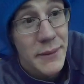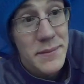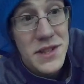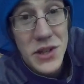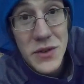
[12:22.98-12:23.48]

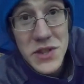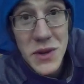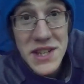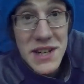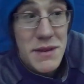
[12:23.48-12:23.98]
So this
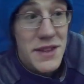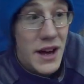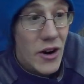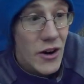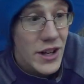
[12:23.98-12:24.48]
one's going to be the
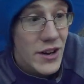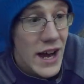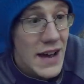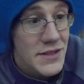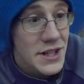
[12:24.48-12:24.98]
heartier,
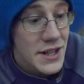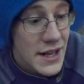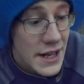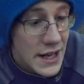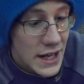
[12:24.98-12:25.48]
heavier
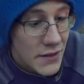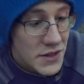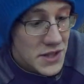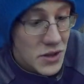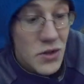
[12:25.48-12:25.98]
of the
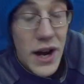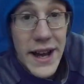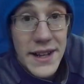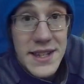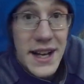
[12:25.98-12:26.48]
two,
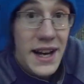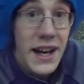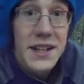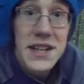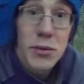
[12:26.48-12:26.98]
and it's
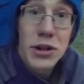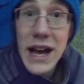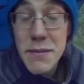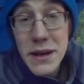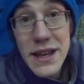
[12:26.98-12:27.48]
a double
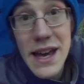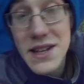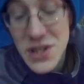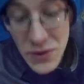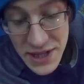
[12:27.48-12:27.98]
IPA,
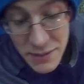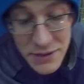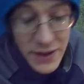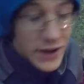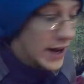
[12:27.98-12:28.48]
so it's going to be
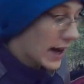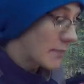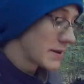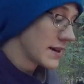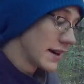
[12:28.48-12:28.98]
very
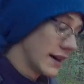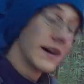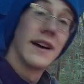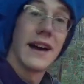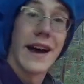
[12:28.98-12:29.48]
hoppy
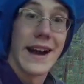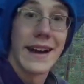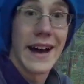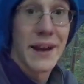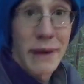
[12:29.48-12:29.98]
and,
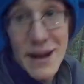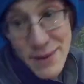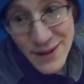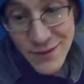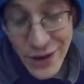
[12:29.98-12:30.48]
in my opinion,